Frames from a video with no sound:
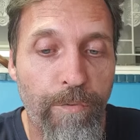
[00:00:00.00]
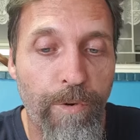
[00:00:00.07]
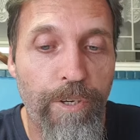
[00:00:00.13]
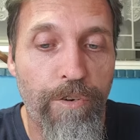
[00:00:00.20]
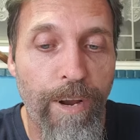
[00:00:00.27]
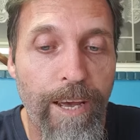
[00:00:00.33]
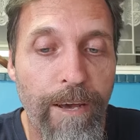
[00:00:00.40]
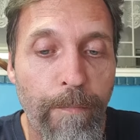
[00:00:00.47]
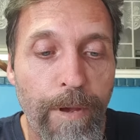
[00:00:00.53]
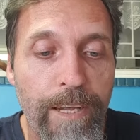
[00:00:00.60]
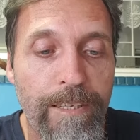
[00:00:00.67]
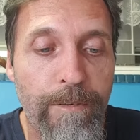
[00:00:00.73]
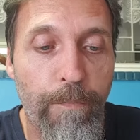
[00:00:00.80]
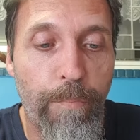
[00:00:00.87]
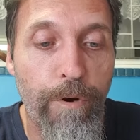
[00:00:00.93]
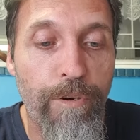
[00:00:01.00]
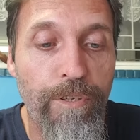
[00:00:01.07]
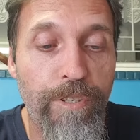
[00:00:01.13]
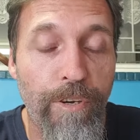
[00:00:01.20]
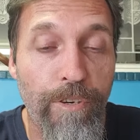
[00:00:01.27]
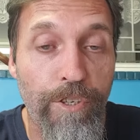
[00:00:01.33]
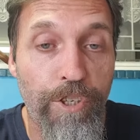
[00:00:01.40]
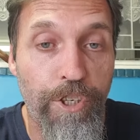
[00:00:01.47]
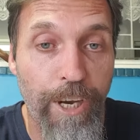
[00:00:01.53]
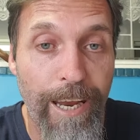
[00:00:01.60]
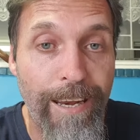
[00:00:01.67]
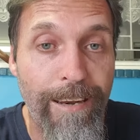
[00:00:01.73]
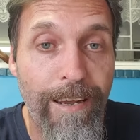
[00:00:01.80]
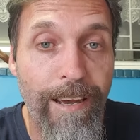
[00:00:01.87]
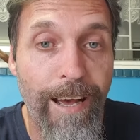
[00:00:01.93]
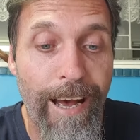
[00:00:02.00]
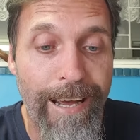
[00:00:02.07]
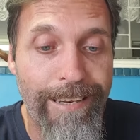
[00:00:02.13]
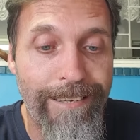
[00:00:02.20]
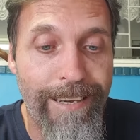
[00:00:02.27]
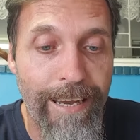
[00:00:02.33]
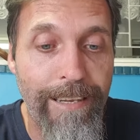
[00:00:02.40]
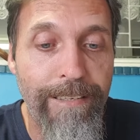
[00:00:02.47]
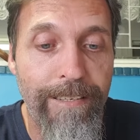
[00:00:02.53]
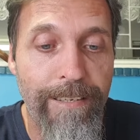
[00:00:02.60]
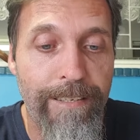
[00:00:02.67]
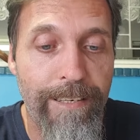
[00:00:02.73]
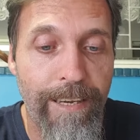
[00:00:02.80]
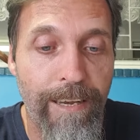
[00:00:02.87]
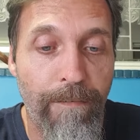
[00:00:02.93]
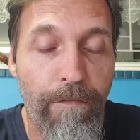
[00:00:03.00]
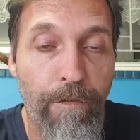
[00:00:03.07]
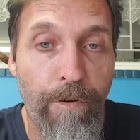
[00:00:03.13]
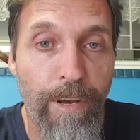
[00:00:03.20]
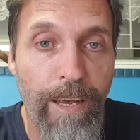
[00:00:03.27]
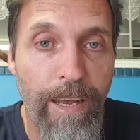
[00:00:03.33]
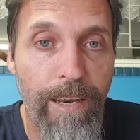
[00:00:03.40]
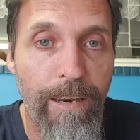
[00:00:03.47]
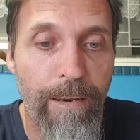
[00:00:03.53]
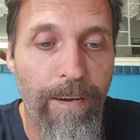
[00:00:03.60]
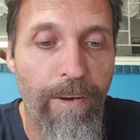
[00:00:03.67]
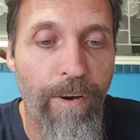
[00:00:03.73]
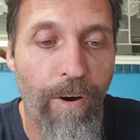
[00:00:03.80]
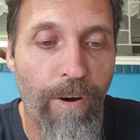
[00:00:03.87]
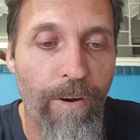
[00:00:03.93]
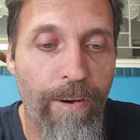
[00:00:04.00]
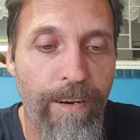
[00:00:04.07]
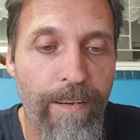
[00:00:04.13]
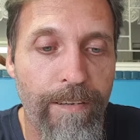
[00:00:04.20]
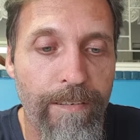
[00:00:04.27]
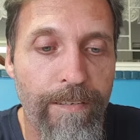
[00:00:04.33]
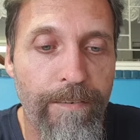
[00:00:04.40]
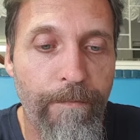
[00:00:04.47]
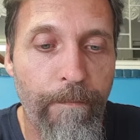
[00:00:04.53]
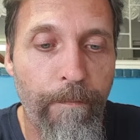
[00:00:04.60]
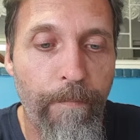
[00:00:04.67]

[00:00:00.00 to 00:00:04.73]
which recommends books on gender identity for kindergarteners.